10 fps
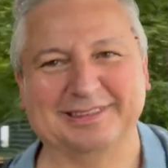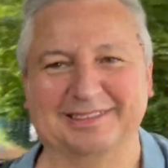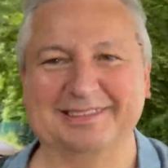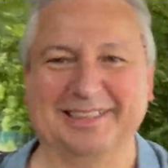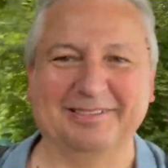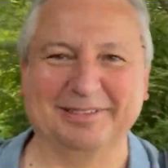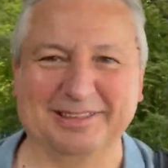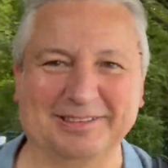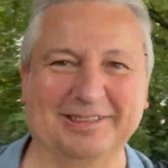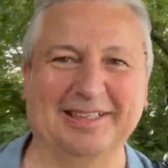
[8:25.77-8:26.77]
and I don't know, things
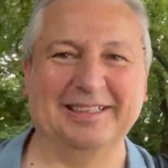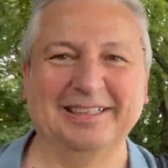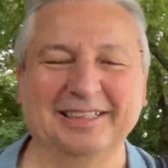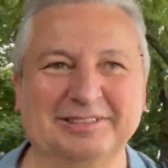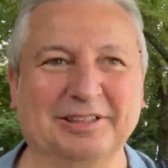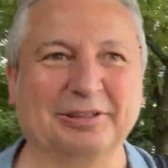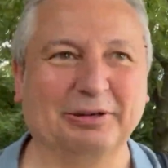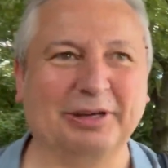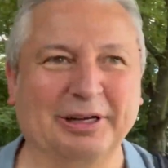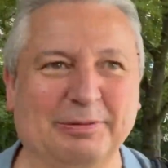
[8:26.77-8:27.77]
like that. So the
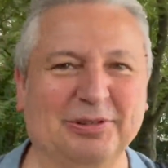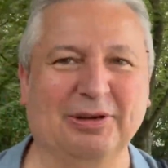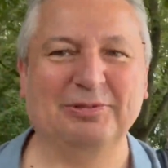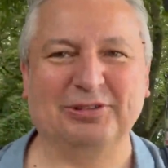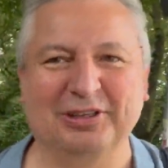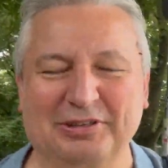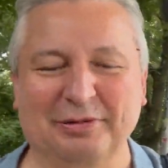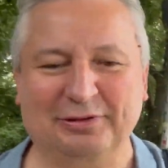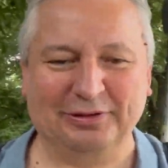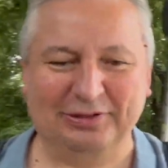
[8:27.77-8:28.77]
curriculum is obviously
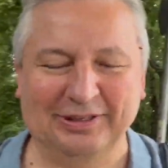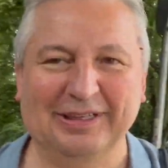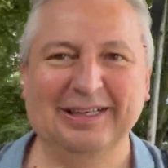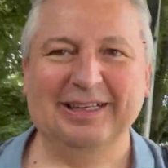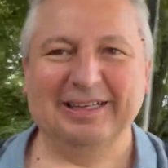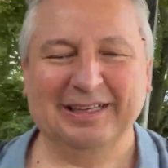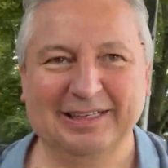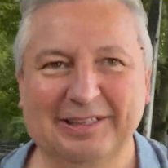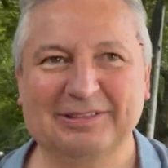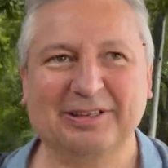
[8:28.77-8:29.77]
different
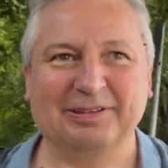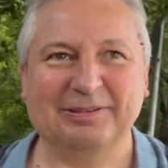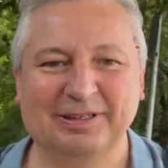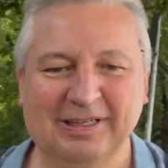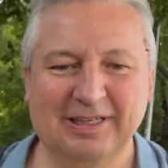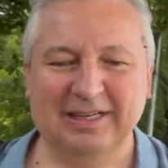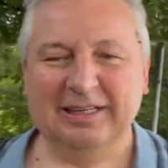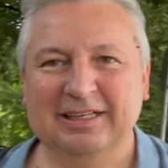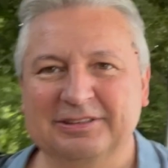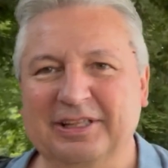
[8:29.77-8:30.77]
here. So
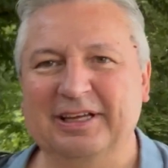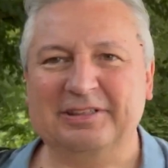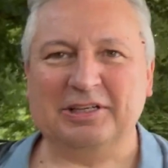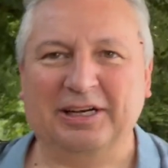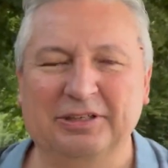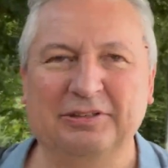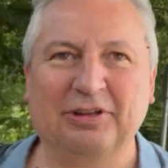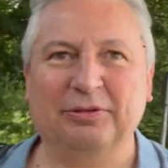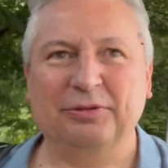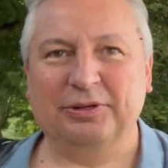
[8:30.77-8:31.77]
they had challenges
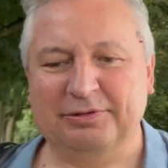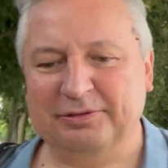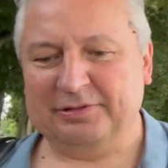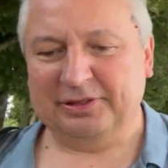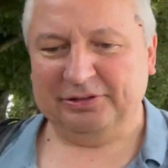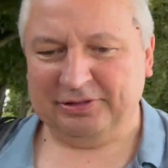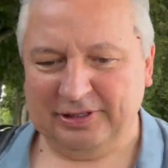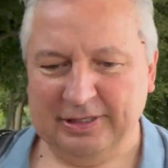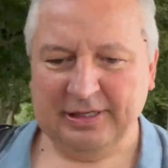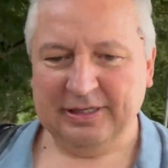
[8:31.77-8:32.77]
on all different fronts.
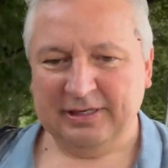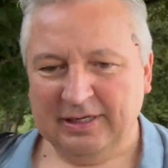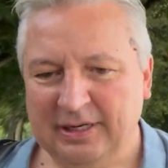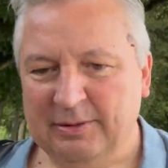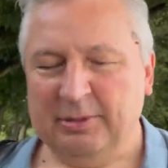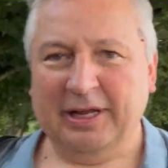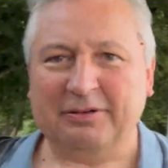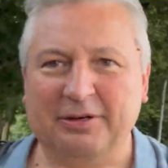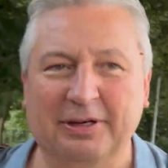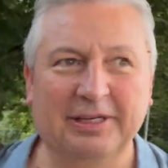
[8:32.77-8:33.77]
But now
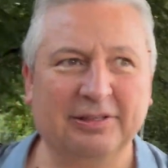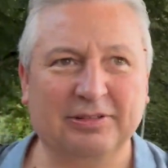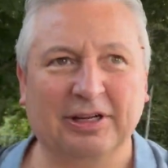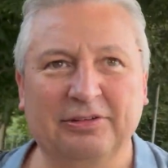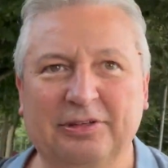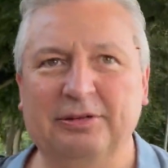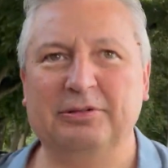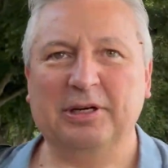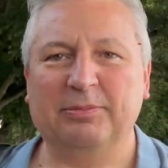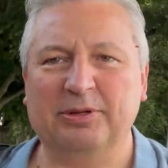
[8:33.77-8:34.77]
Karina starts a new
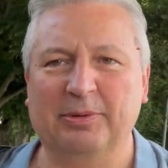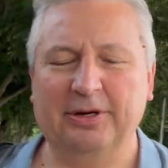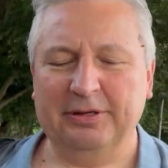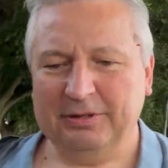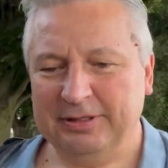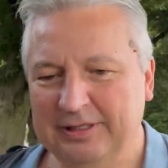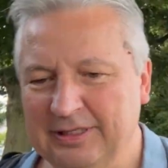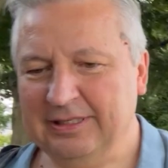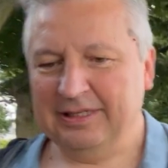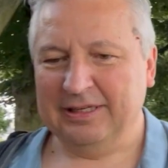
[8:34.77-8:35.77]
job tomorrow.
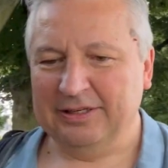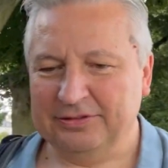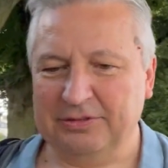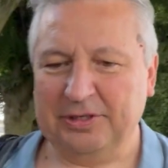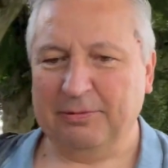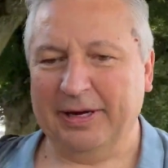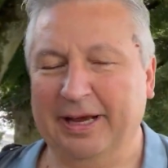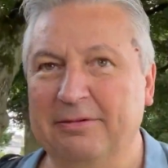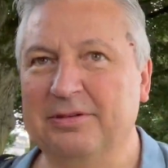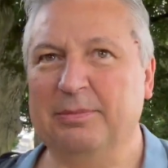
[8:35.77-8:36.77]
So she went
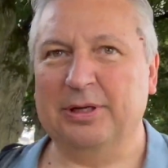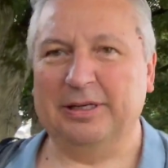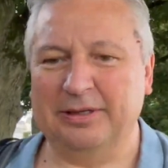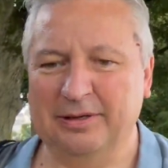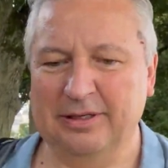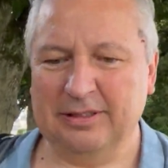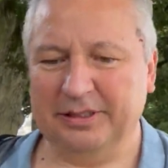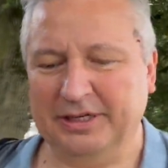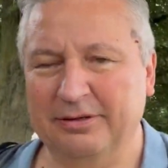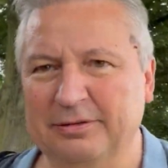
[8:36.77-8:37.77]
out to Berlin, I
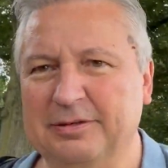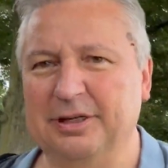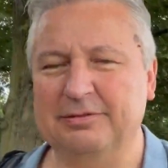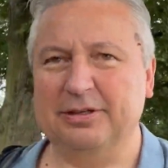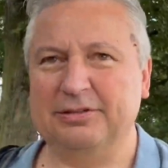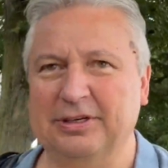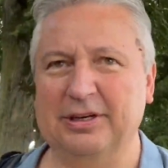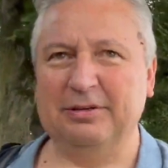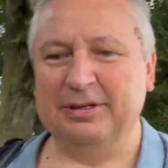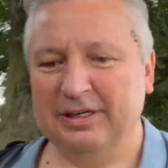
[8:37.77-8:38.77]
don't know, 5 years
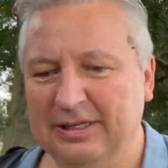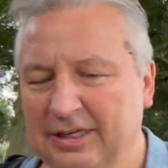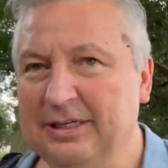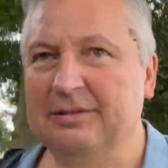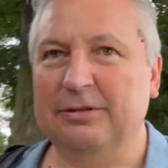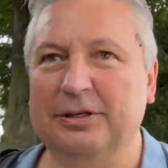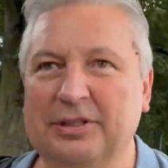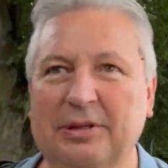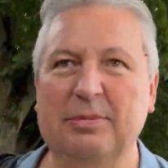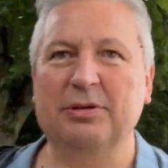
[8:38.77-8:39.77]
ago, worked
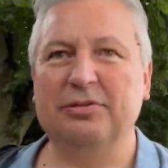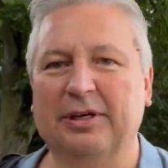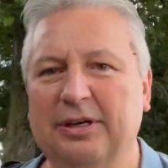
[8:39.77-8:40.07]
in the music